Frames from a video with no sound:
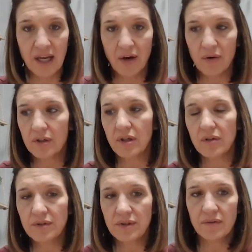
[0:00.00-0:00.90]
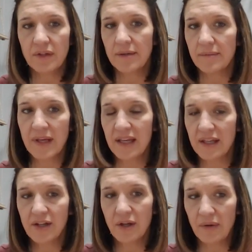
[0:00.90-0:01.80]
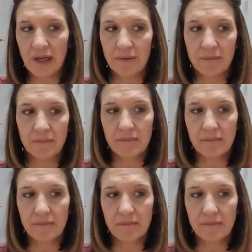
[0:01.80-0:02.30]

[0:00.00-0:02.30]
or go to a, you know, a,